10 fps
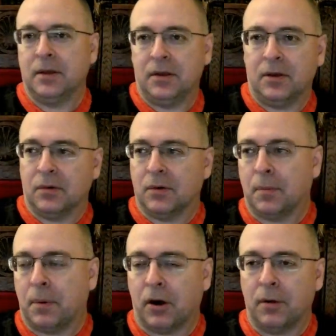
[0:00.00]

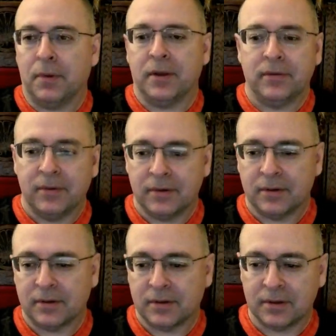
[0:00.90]
apartment
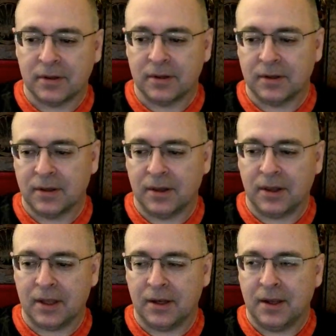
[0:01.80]
that
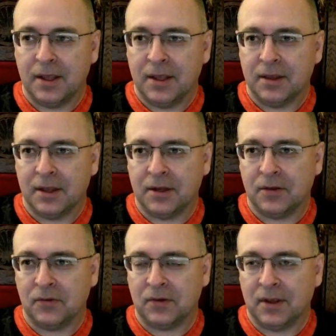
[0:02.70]
is
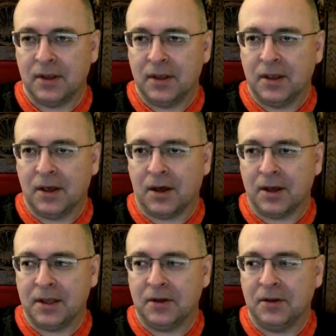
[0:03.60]
in
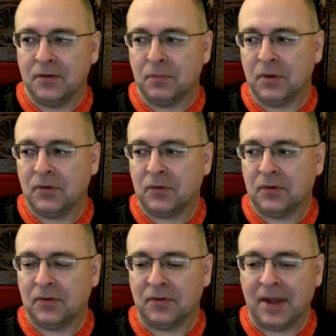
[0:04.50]
his mistress's
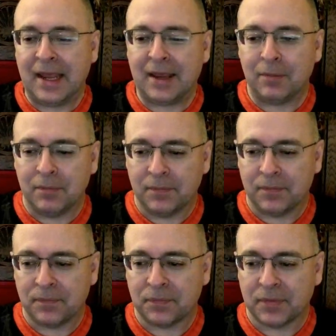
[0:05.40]
name,
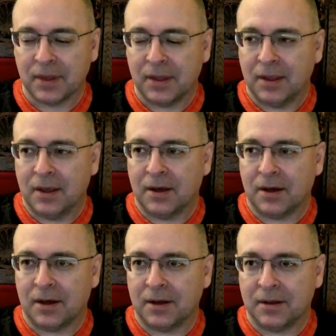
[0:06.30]
uh,
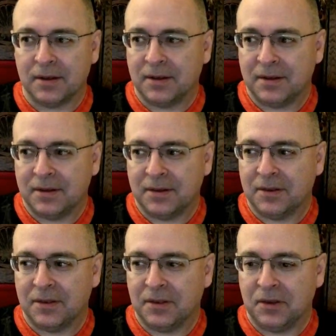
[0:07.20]

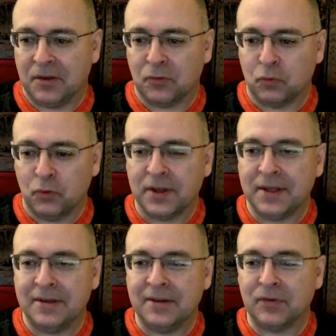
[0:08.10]
it's really
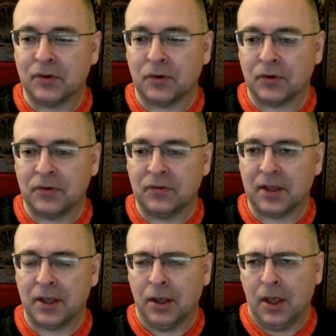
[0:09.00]
difficult to say,
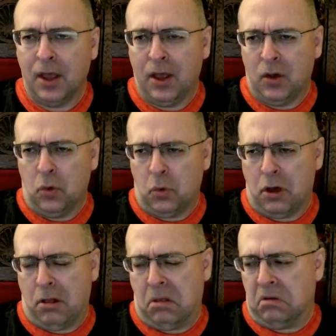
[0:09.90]

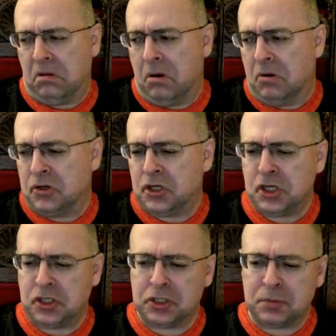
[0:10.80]
well, she's just
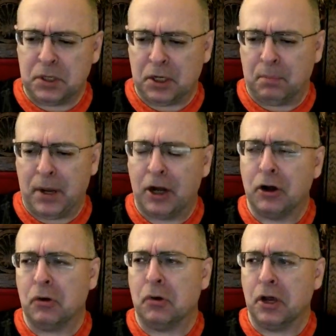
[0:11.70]
being
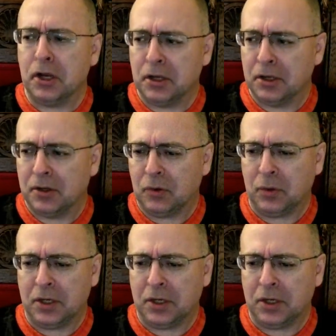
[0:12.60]
paranoid when